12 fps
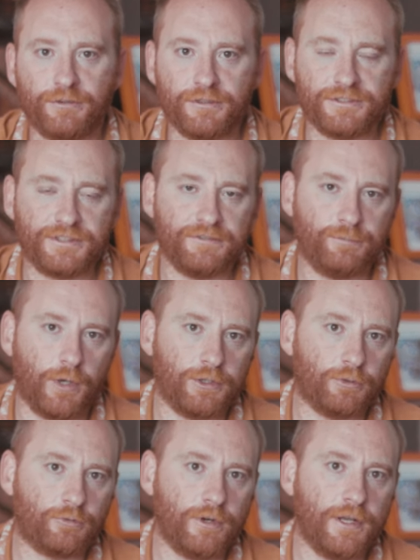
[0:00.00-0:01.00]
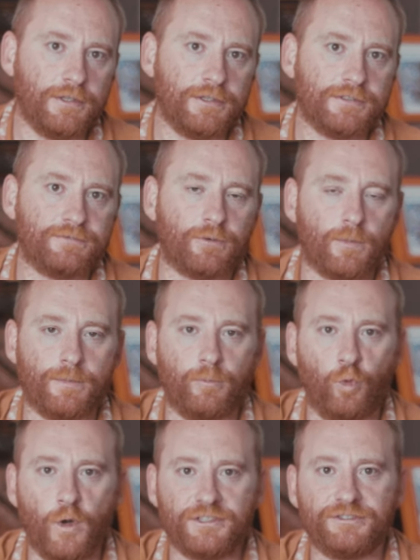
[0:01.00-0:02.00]
be received by Ukrainians
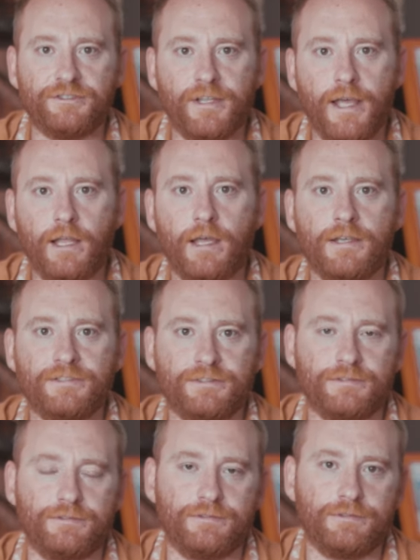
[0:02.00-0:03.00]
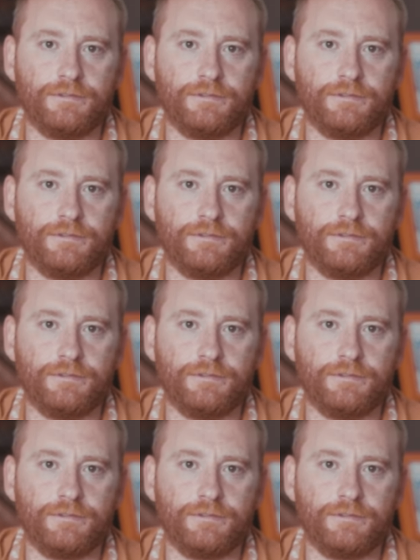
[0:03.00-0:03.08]
from Western allies,